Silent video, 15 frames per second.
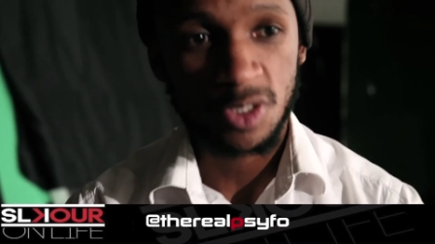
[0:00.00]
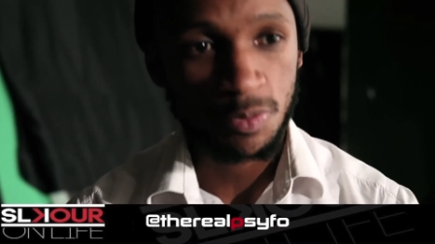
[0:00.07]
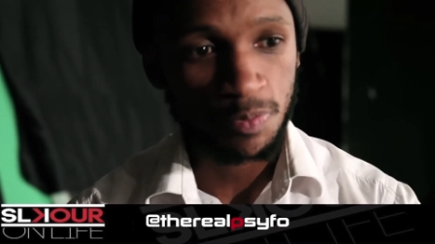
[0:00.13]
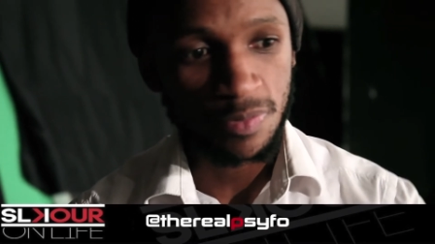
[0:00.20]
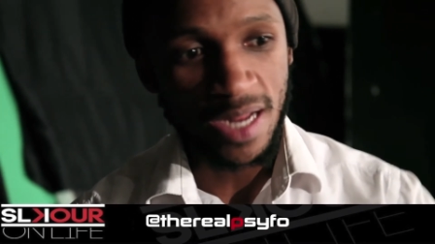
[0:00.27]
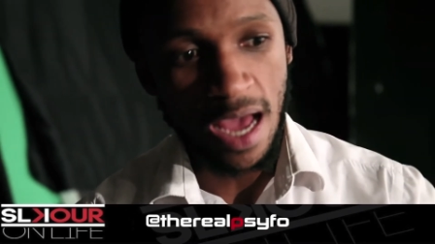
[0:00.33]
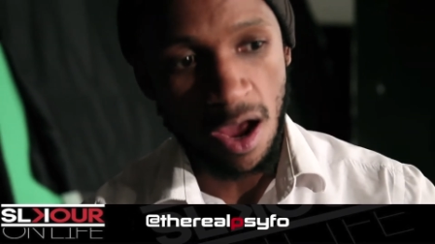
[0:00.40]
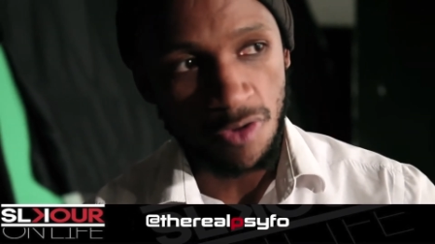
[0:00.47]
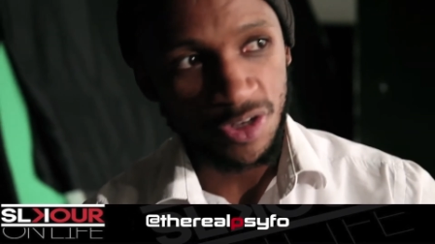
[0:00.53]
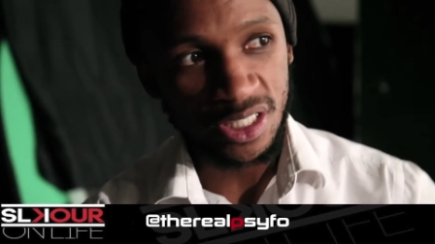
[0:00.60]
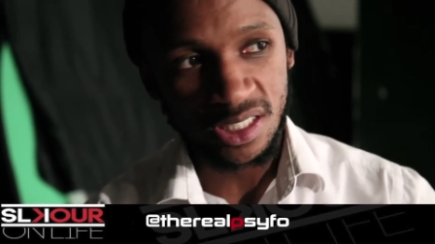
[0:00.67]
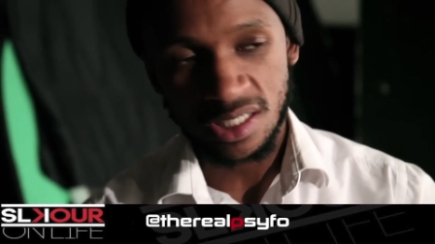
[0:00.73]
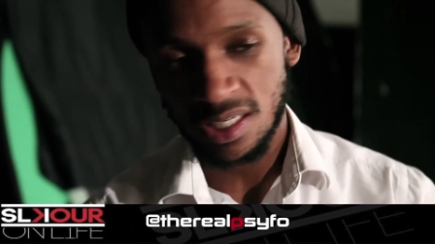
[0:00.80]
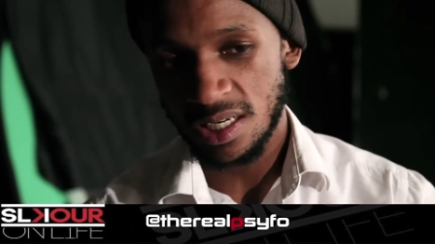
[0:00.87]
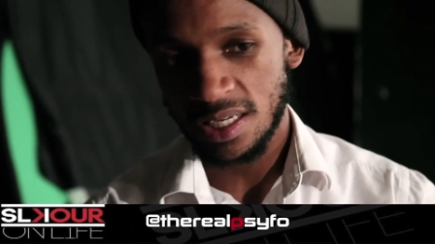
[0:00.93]
Now,
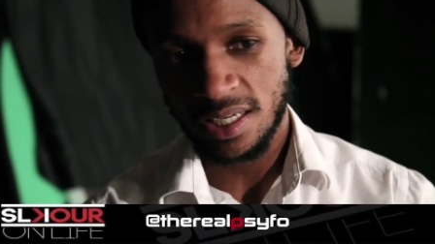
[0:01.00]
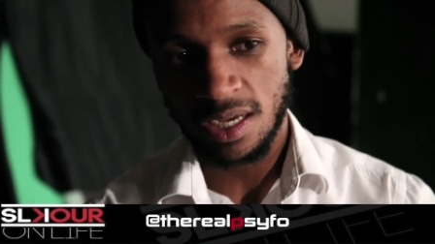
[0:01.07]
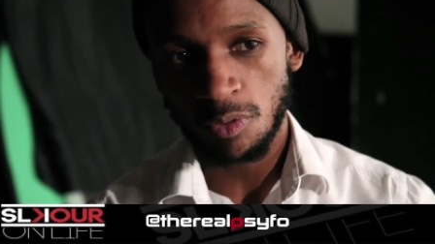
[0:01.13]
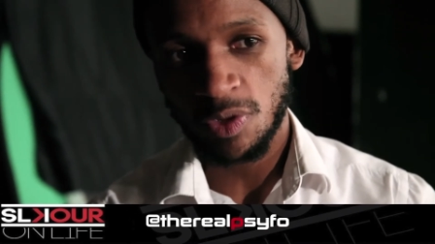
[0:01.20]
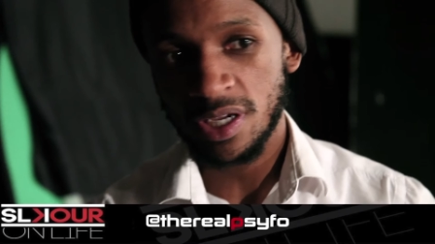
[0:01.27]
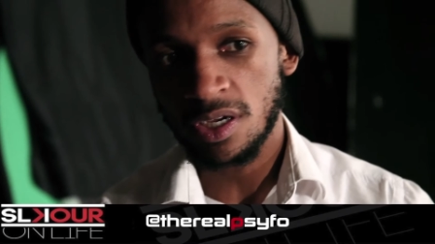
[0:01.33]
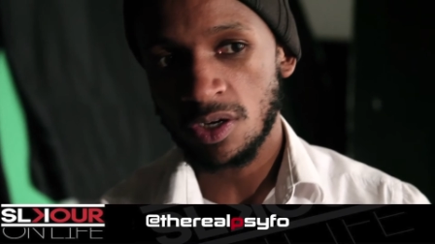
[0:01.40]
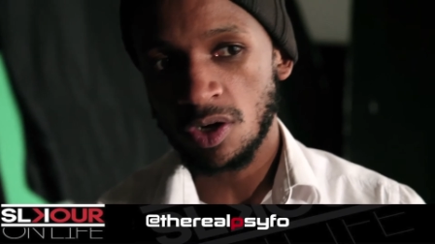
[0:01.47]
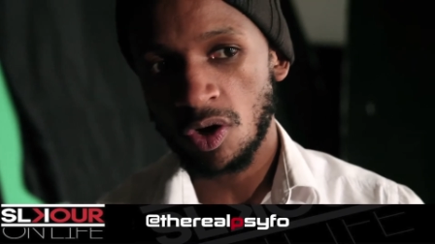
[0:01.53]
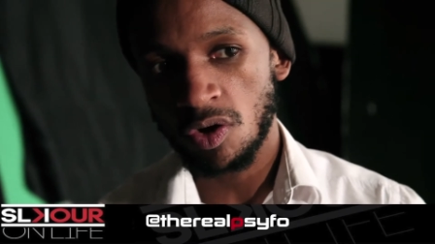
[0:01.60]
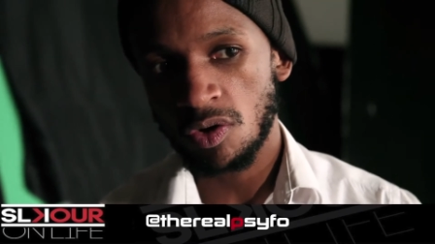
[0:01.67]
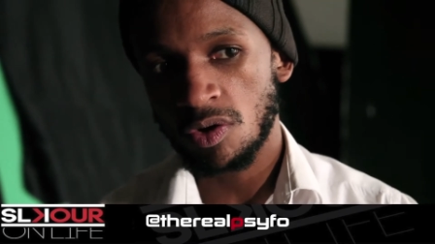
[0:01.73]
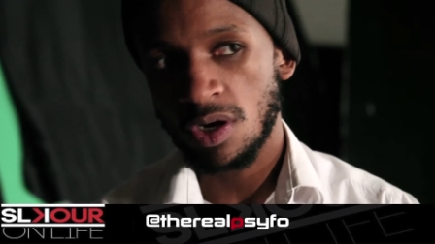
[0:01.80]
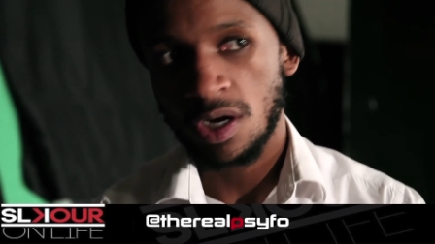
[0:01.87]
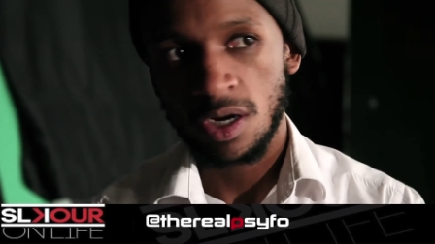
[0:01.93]
recently, a week
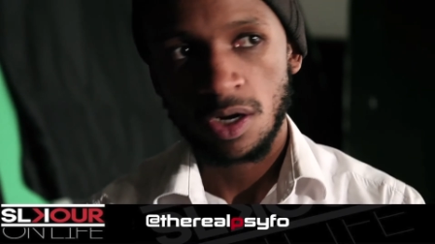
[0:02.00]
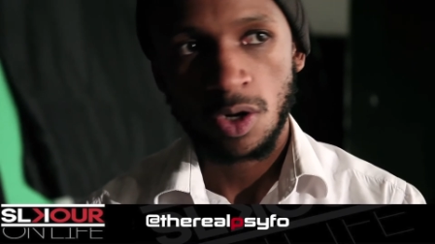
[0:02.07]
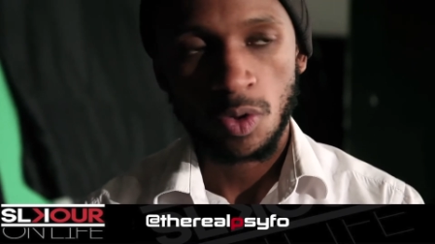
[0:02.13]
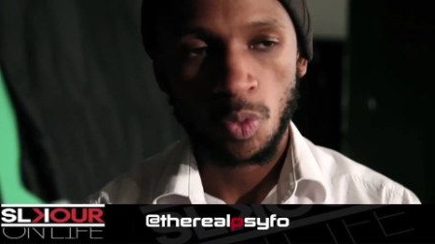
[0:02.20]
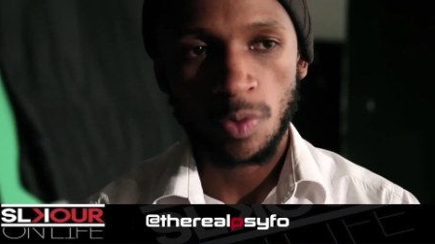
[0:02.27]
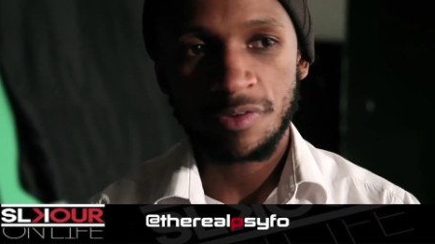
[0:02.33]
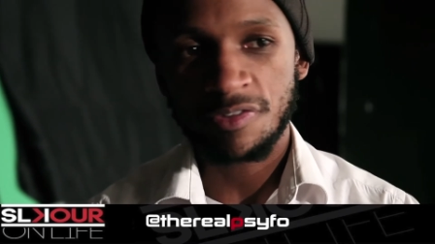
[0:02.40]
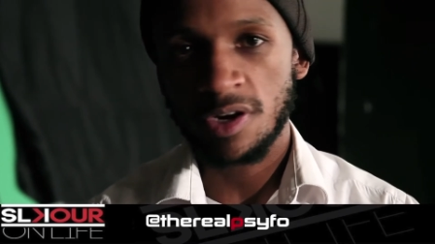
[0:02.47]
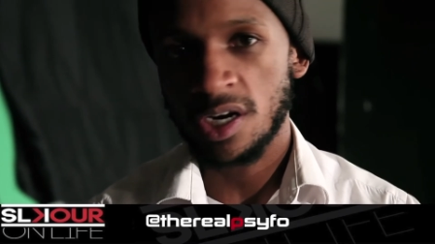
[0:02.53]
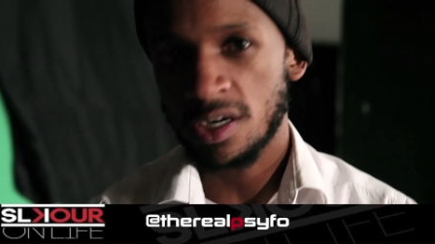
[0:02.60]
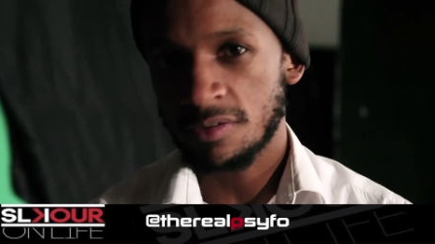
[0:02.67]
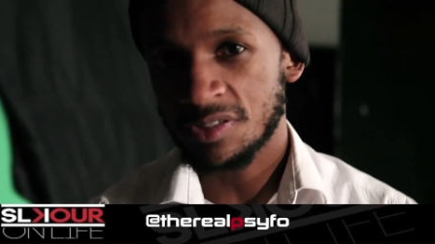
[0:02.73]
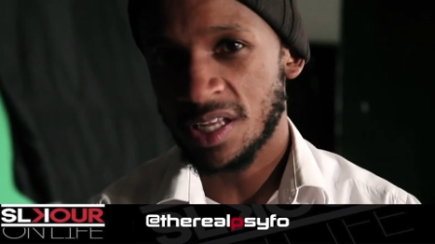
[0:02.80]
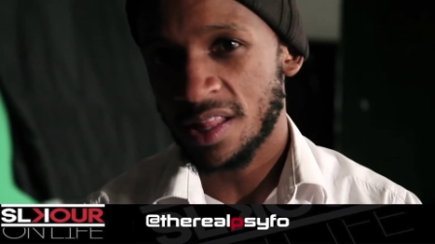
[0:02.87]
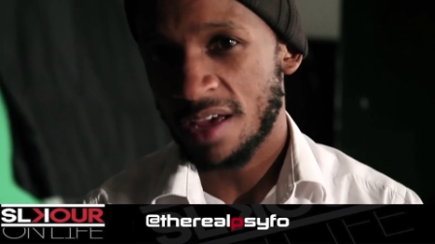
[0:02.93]
ago, we've heard
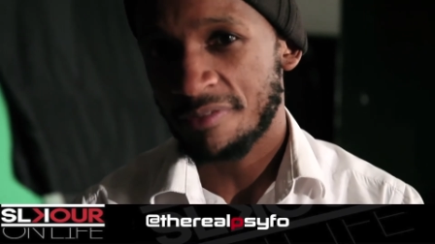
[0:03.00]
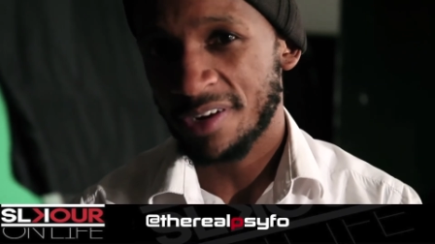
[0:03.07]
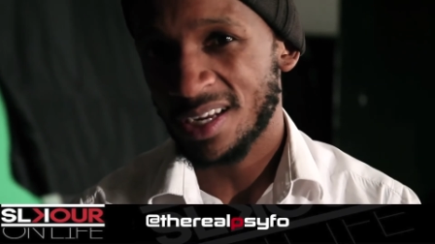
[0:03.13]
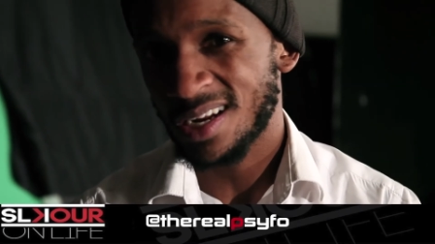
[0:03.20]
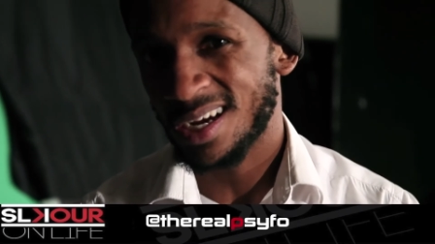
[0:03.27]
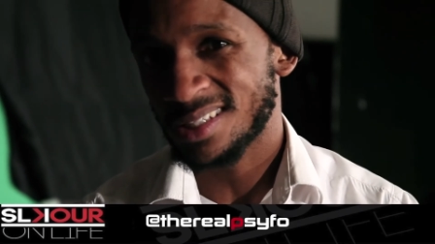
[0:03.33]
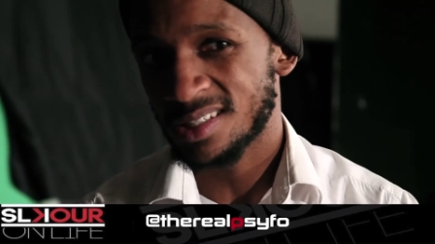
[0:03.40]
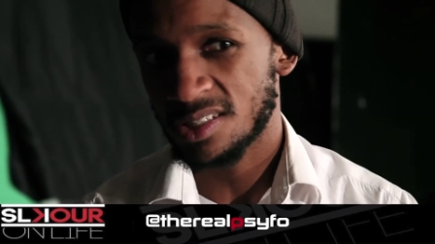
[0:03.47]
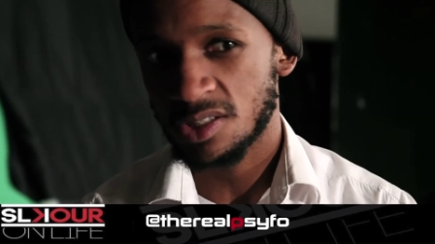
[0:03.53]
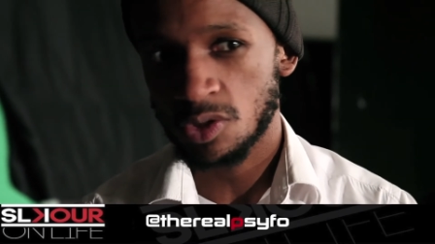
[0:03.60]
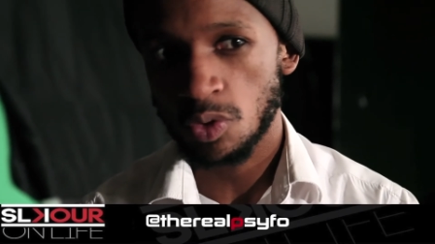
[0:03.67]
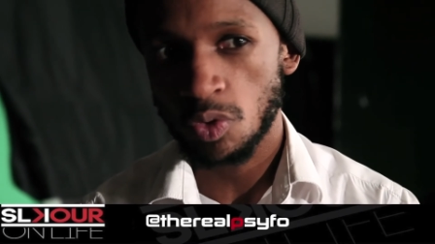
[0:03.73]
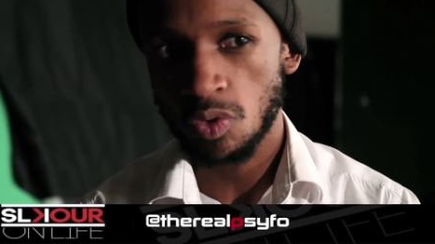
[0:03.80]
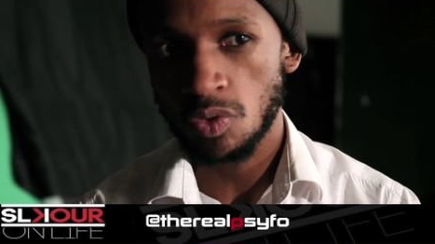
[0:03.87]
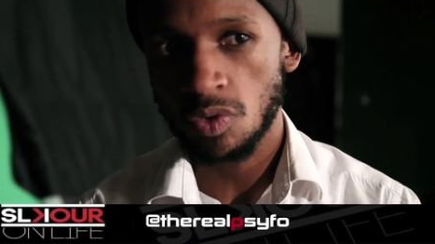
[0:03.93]
of South African artists
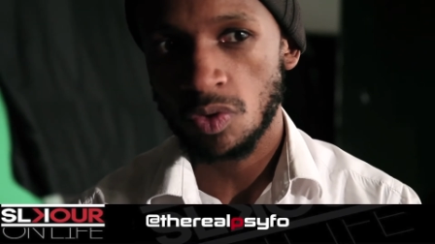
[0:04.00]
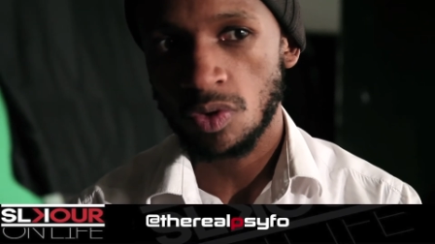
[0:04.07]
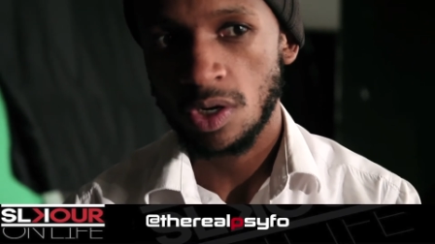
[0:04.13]
who